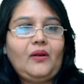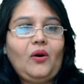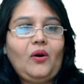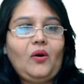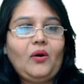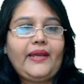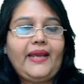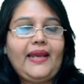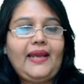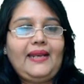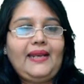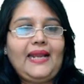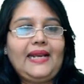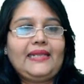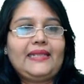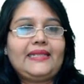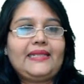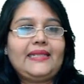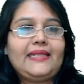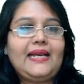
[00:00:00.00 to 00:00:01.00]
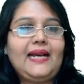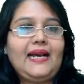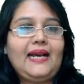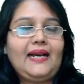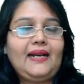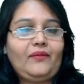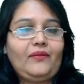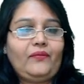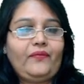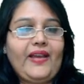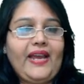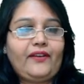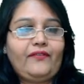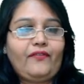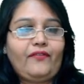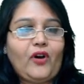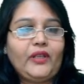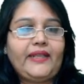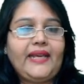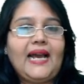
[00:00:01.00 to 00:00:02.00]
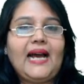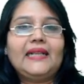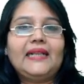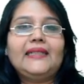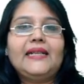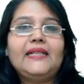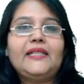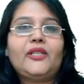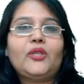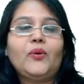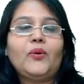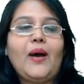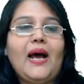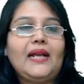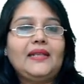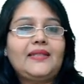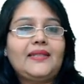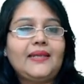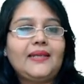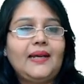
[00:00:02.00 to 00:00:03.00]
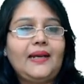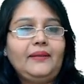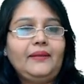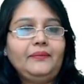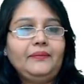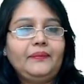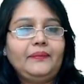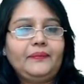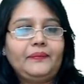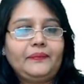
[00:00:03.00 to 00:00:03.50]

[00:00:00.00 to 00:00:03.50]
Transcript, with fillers: Okay, let's uh, wait for the others to answer.